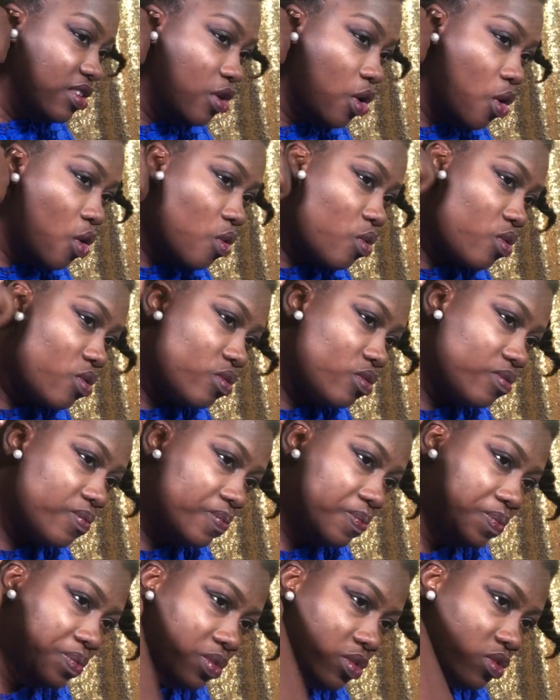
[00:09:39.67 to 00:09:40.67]
go
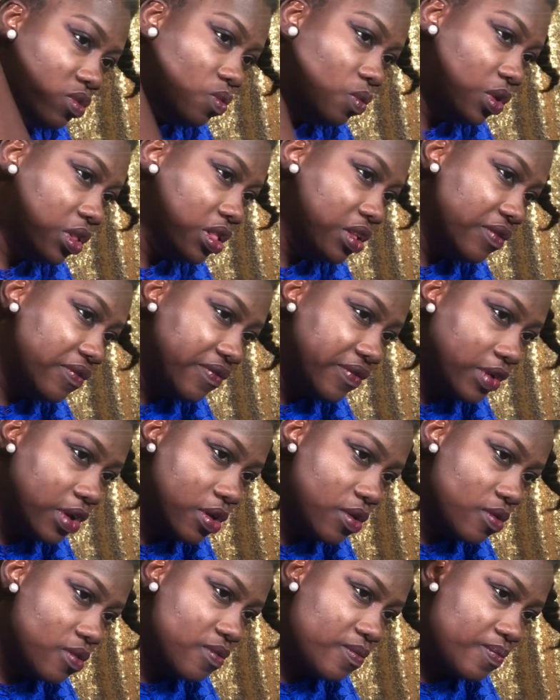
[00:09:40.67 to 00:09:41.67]
with the
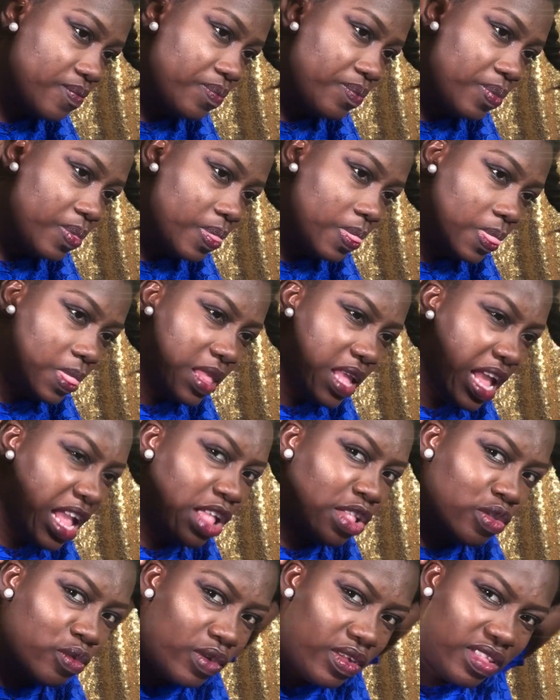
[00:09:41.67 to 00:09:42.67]
flow
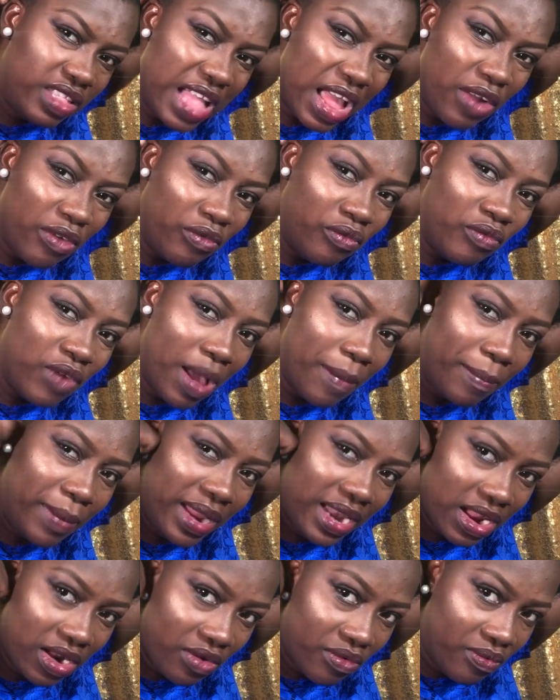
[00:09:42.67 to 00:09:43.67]
and twist and wrap
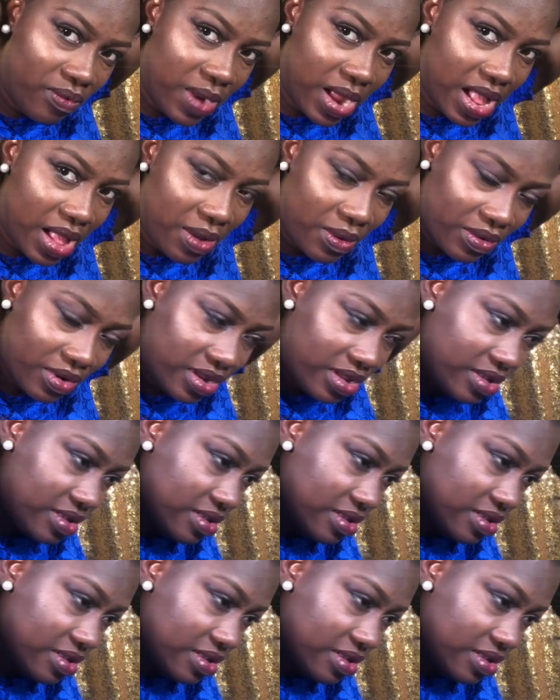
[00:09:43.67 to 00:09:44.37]
it around.